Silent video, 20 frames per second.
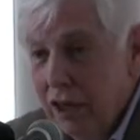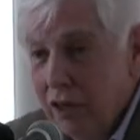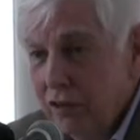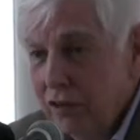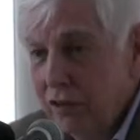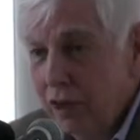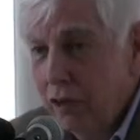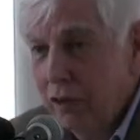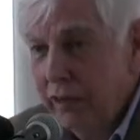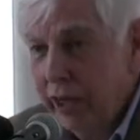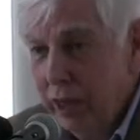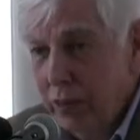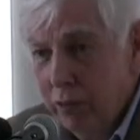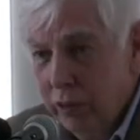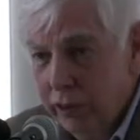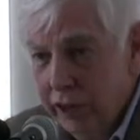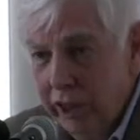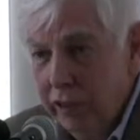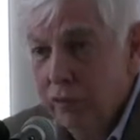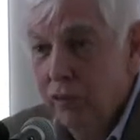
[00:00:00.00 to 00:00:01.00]
so that
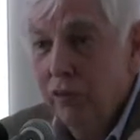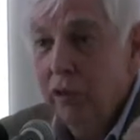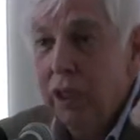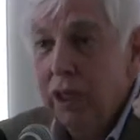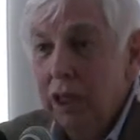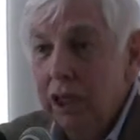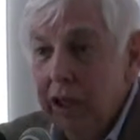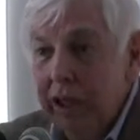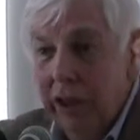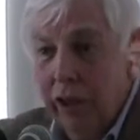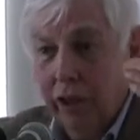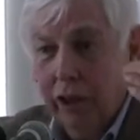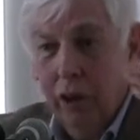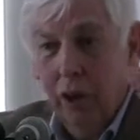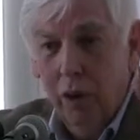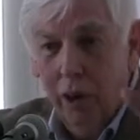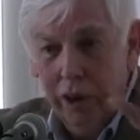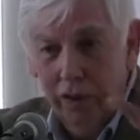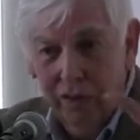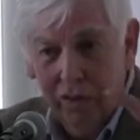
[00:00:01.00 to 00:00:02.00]
when they really are
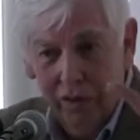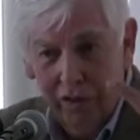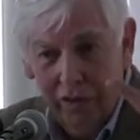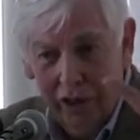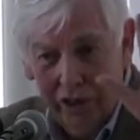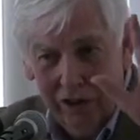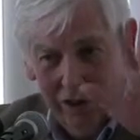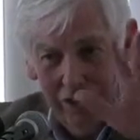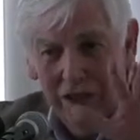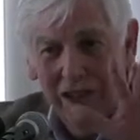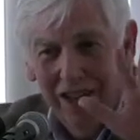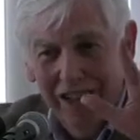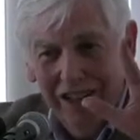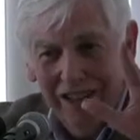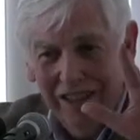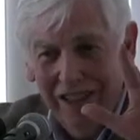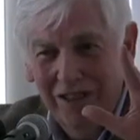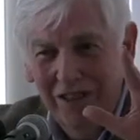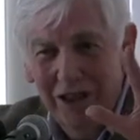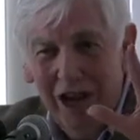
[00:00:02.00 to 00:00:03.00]
going for
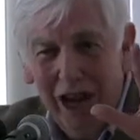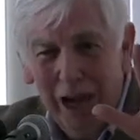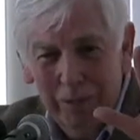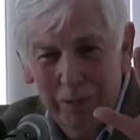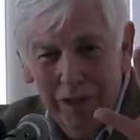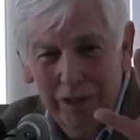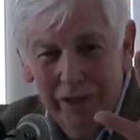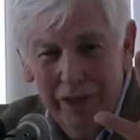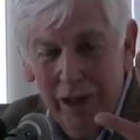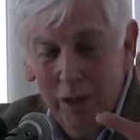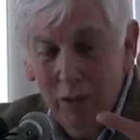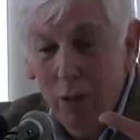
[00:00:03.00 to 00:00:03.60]
the job that they